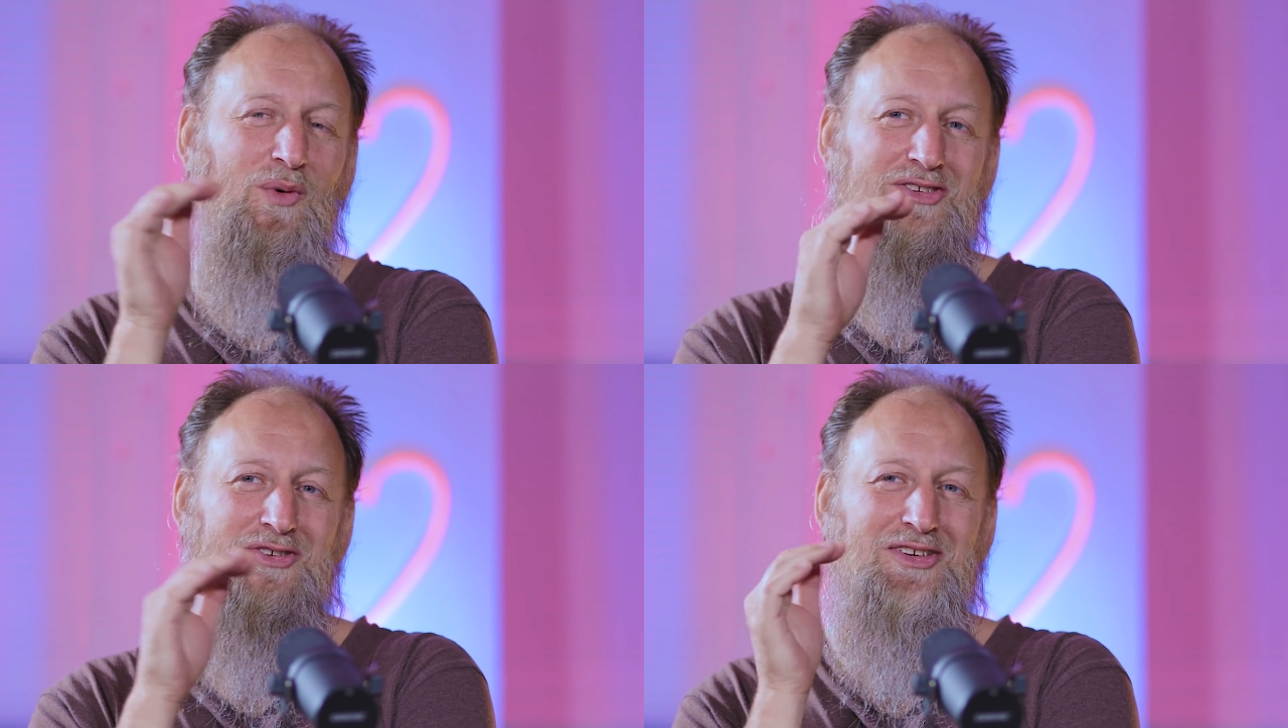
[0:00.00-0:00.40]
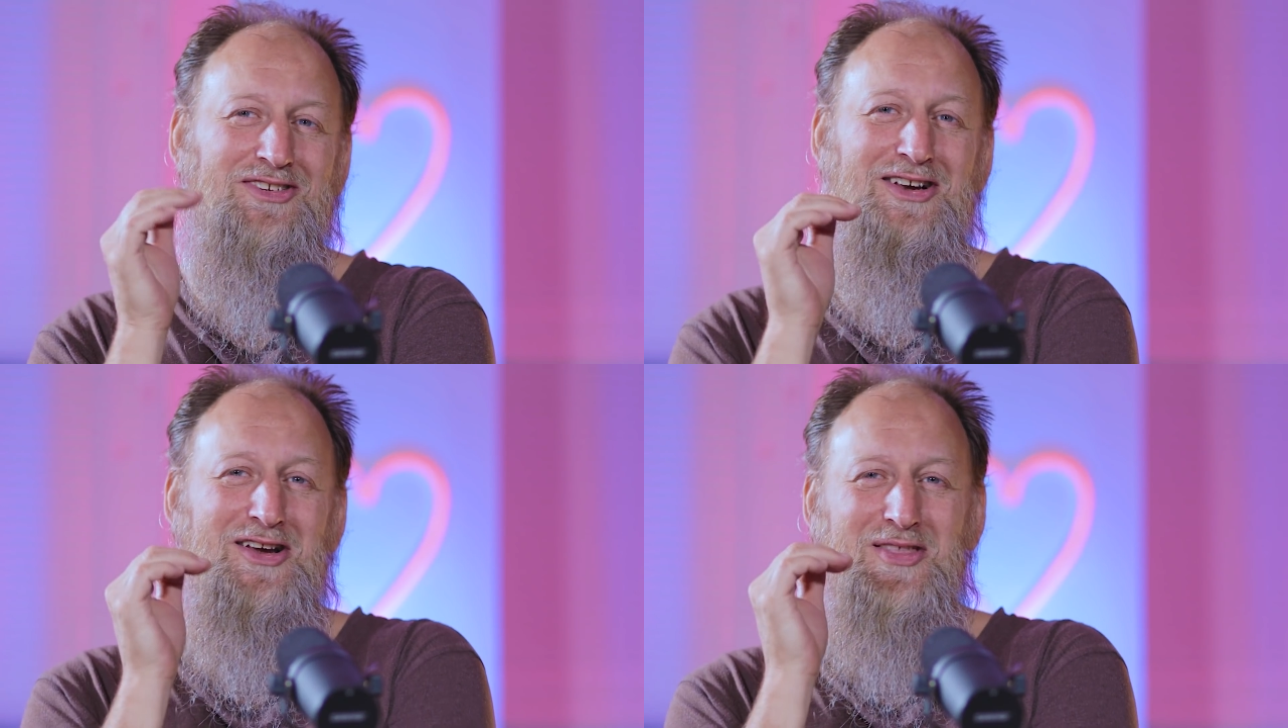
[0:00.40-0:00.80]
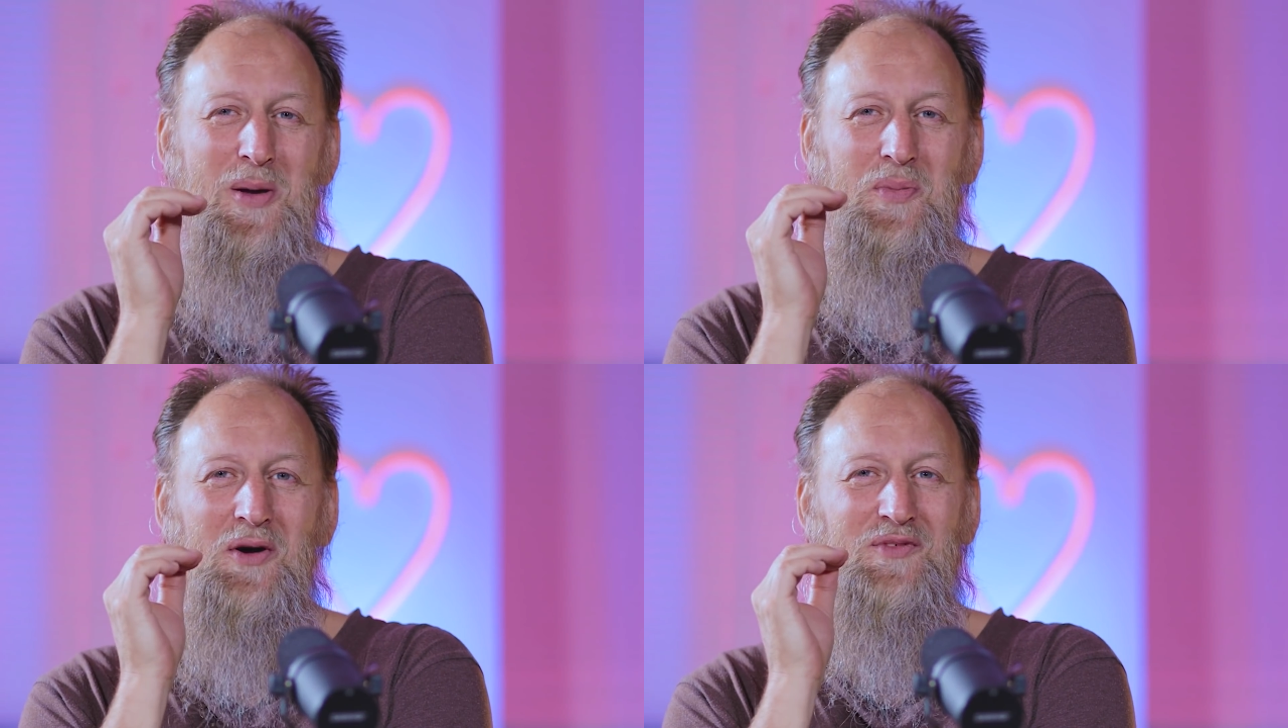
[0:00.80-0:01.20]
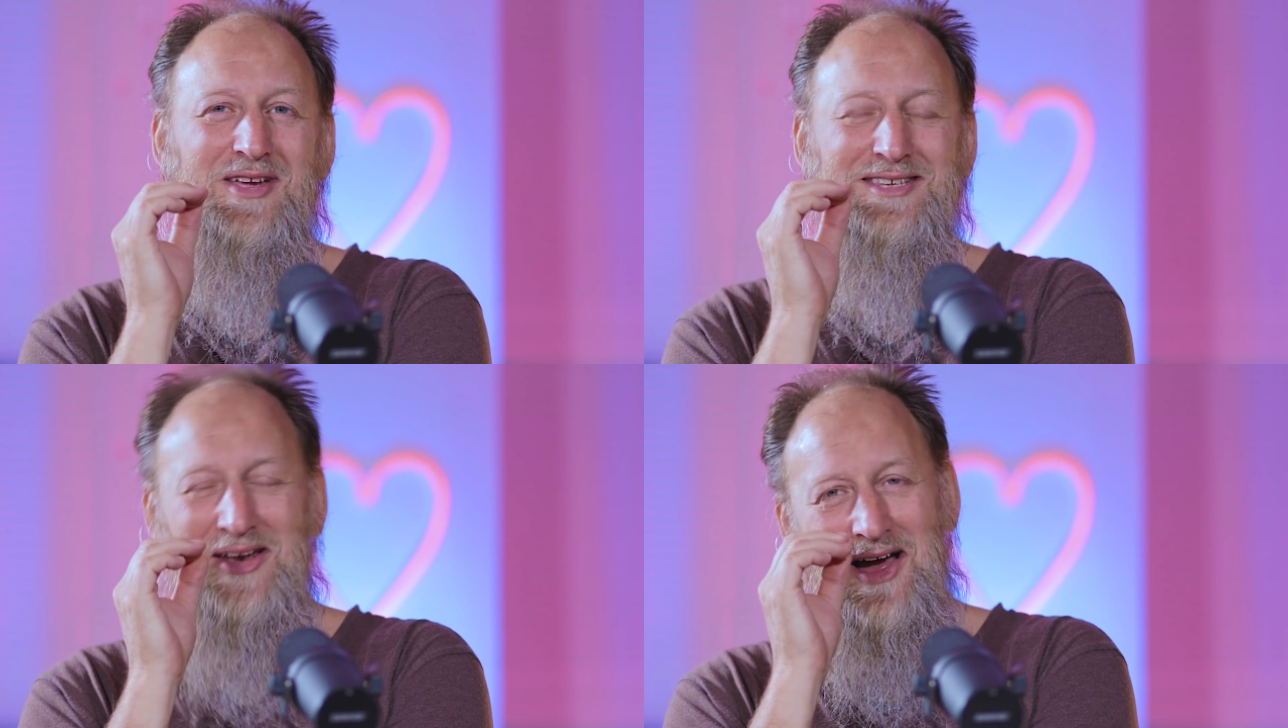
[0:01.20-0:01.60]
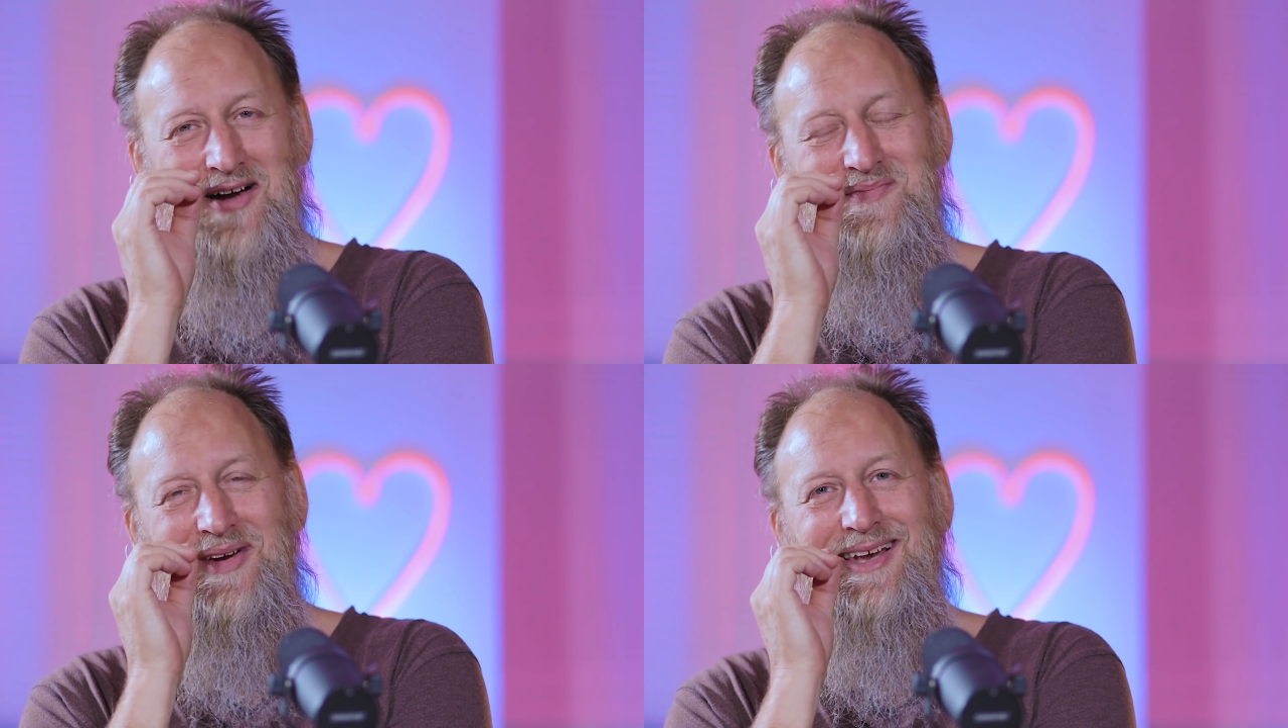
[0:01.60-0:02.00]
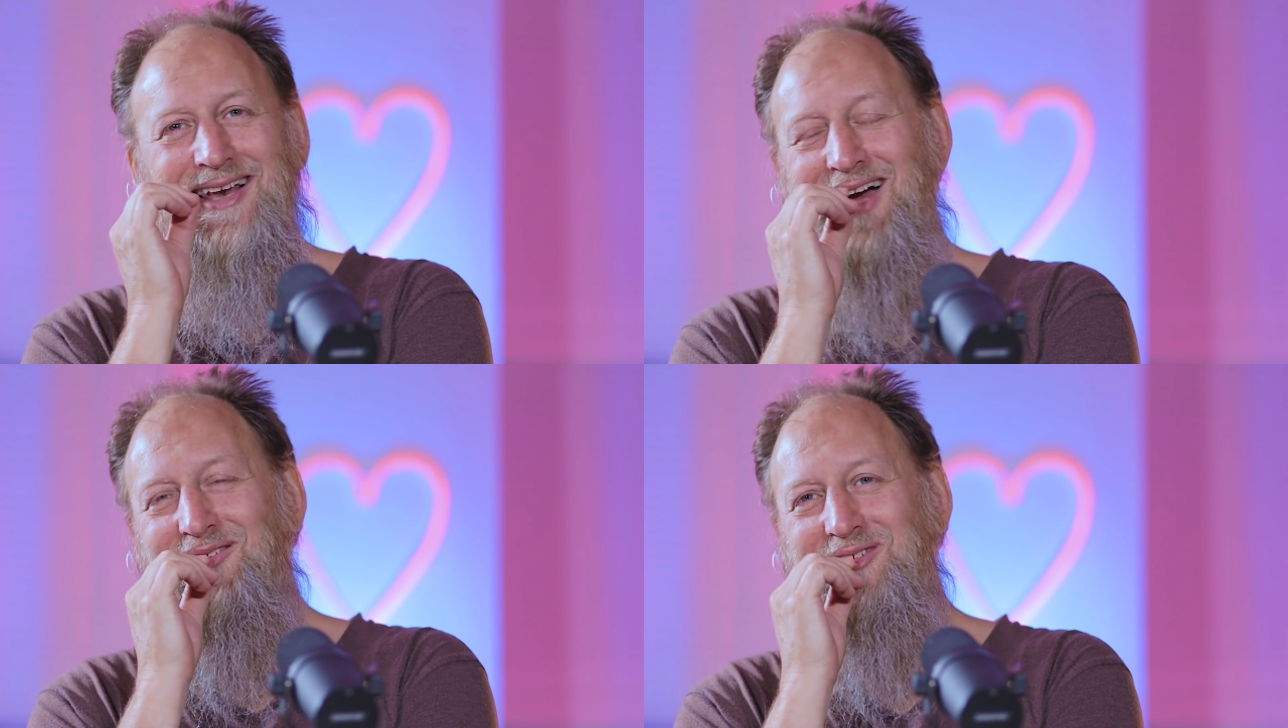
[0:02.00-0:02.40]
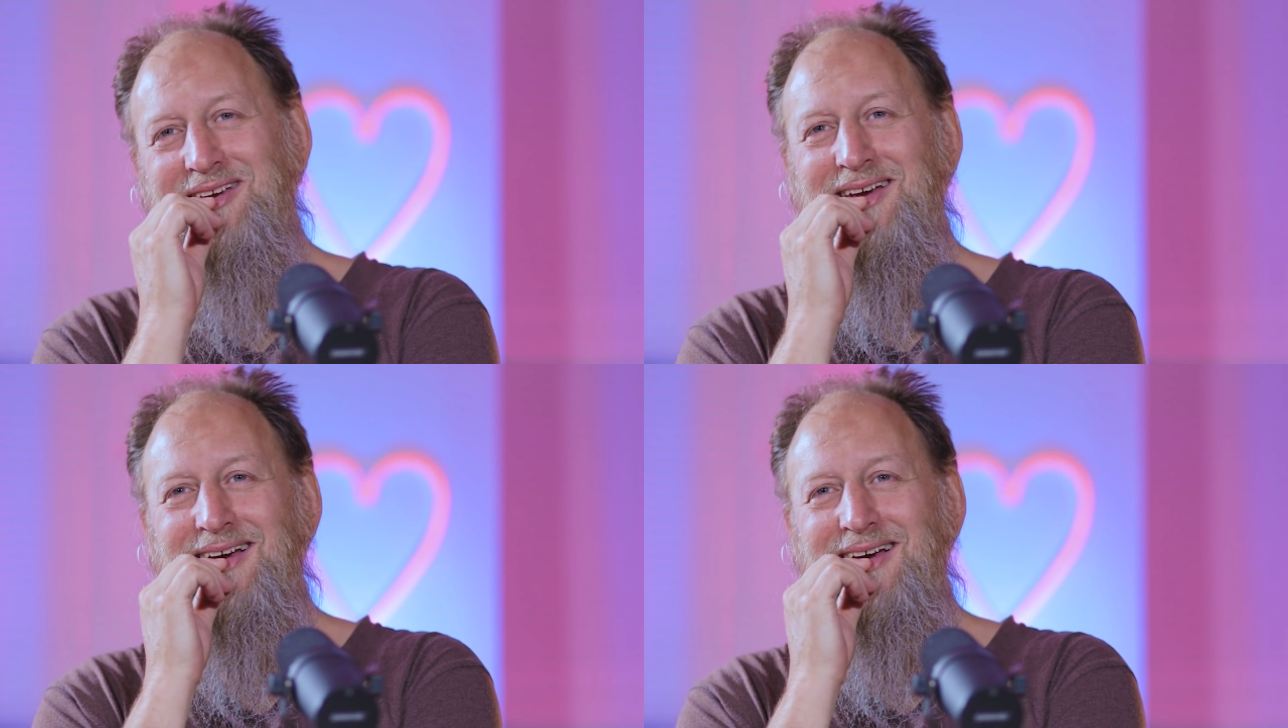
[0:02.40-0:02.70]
once you exclude the prophets, and I have many left.